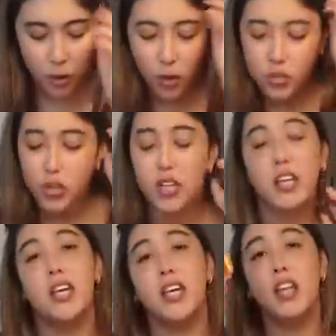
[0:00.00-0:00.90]
we're also
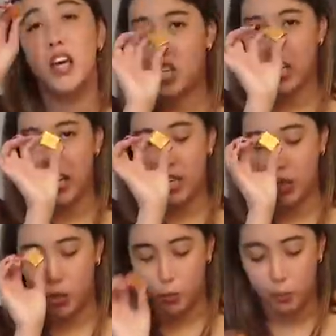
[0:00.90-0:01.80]
gonna need chicken
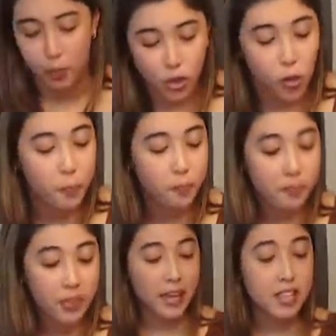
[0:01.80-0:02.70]
cube. So,
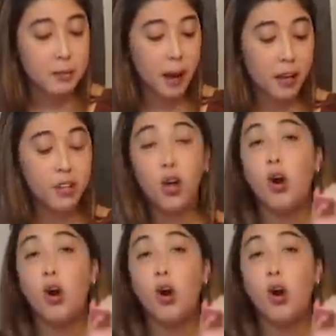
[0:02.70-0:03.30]
that's about it.